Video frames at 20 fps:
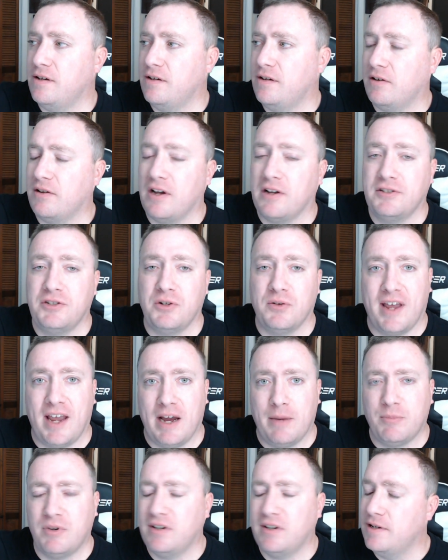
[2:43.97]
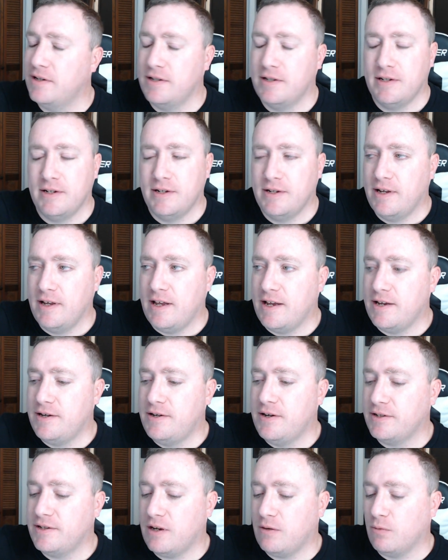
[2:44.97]
Elgato camera, it
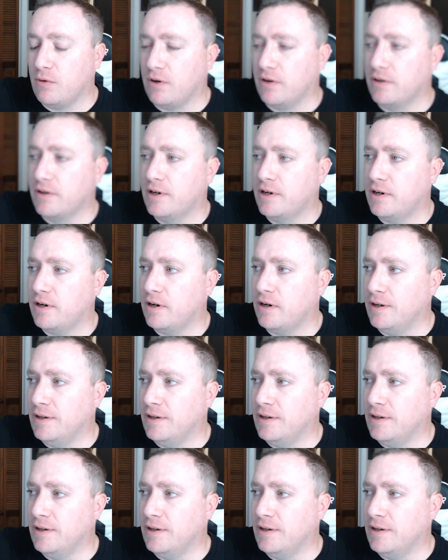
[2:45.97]
does not work.